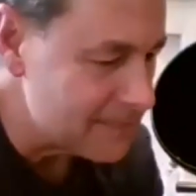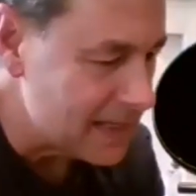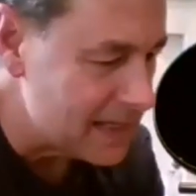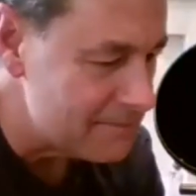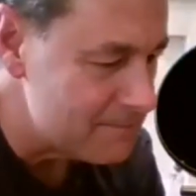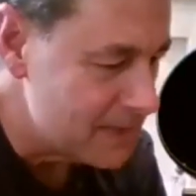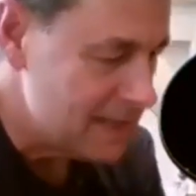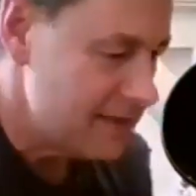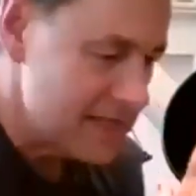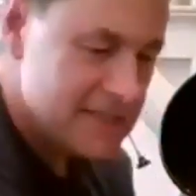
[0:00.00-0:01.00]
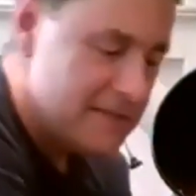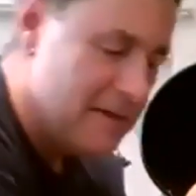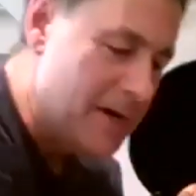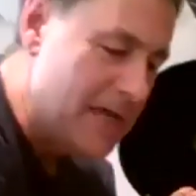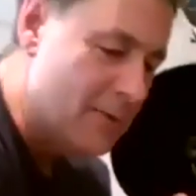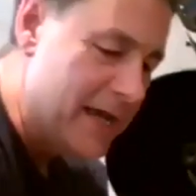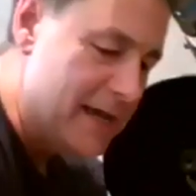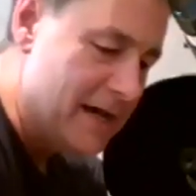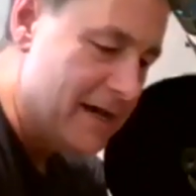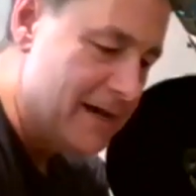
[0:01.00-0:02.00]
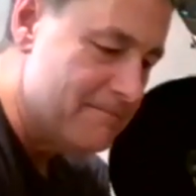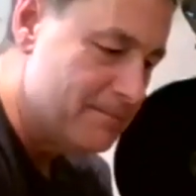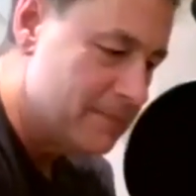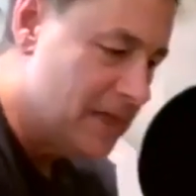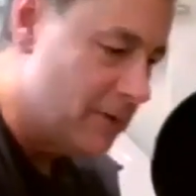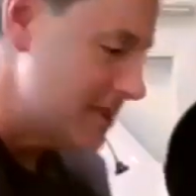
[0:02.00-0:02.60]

Um, this, and by the way, um, you